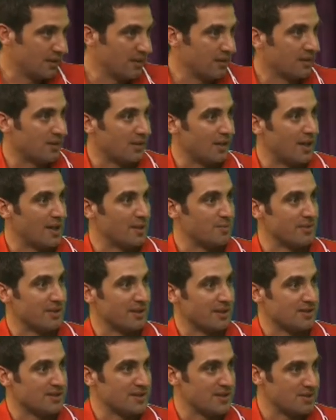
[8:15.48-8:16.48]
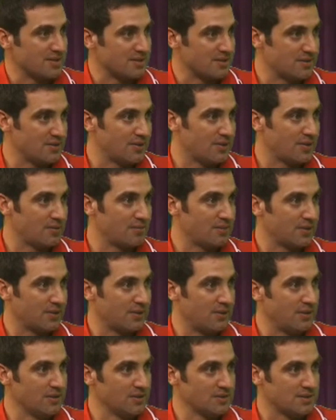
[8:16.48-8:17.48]
claim an extension of time with
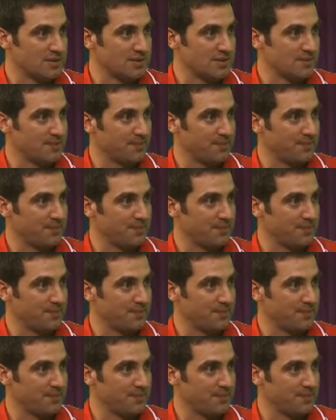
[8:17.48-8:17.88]
costs.